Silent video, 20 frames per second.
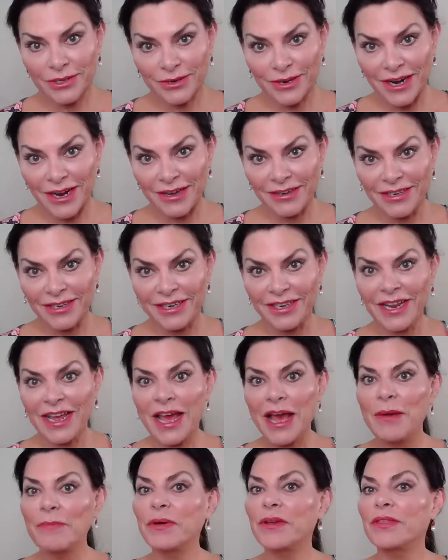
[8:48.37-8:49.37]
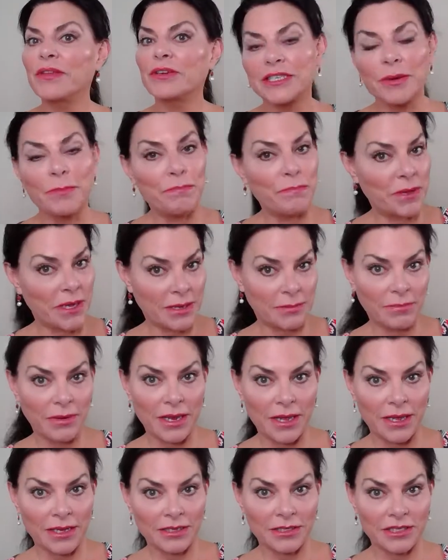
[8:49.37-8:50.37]
crowded, but there's a big
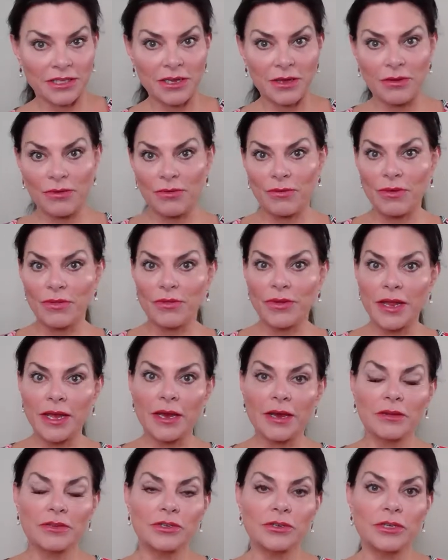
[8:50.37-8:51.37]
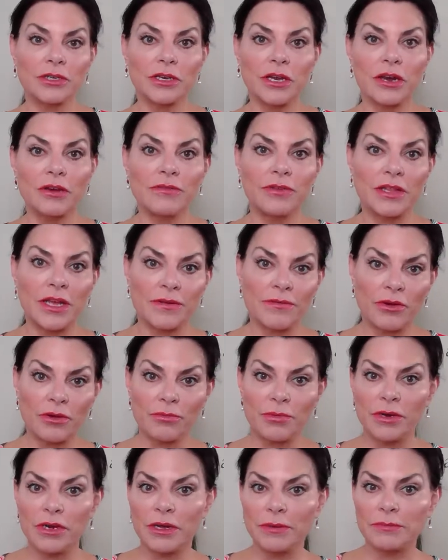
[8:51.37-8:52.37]
place. So now during COVID, they've
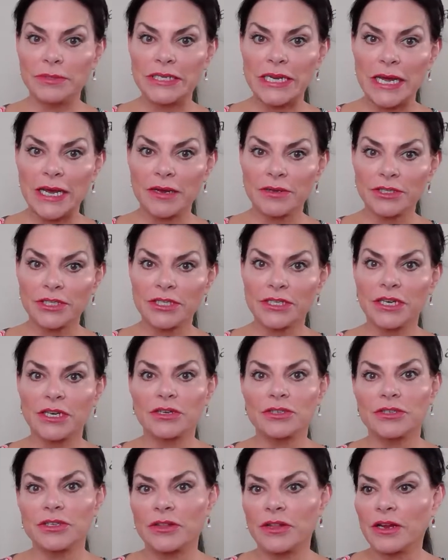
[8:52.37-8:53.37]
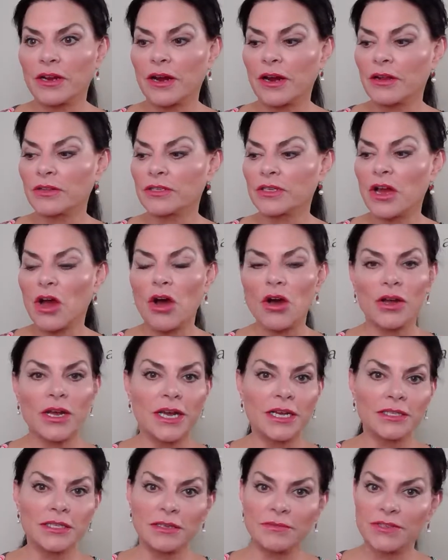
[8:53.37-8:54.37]
opened up downstairs, so there has all
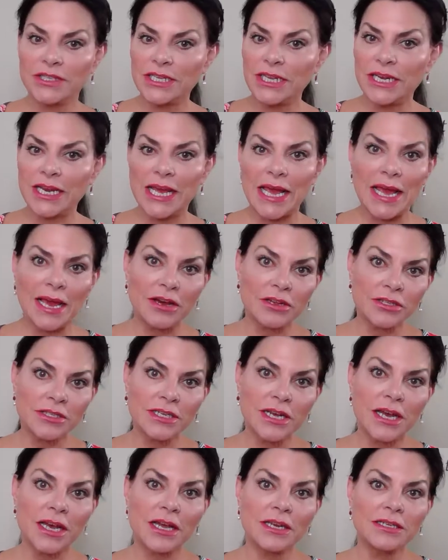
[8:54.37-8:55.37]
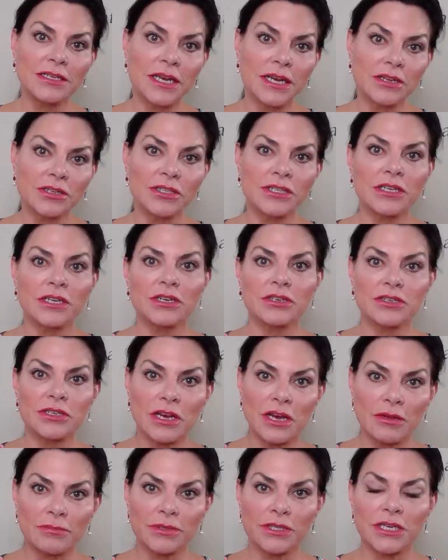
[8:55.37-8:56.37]
kinds of seating outside, downstairs,
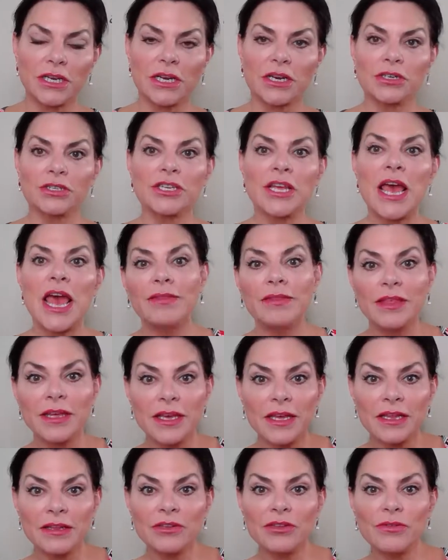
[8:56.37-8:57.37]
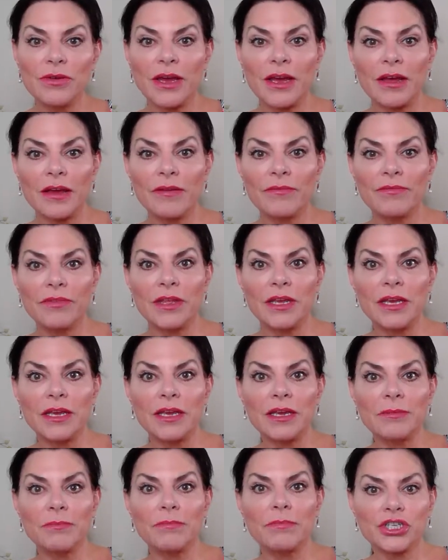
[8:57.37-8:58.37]
upstairs. And then you have
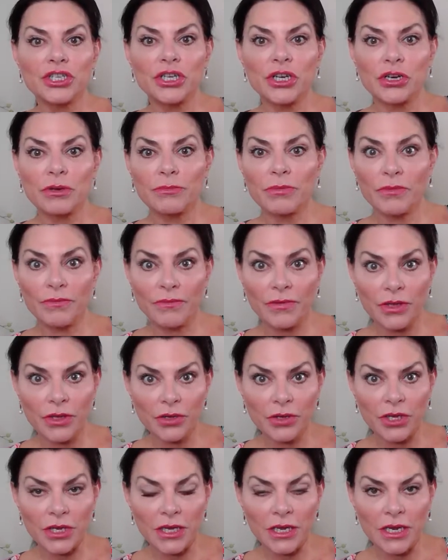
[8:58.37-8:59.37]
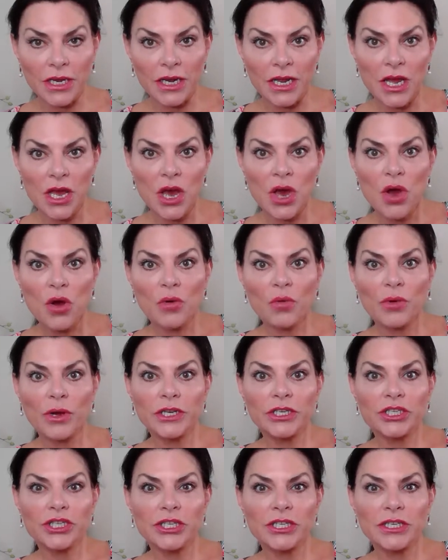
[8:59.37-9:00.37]
the Shunk Pavilion, which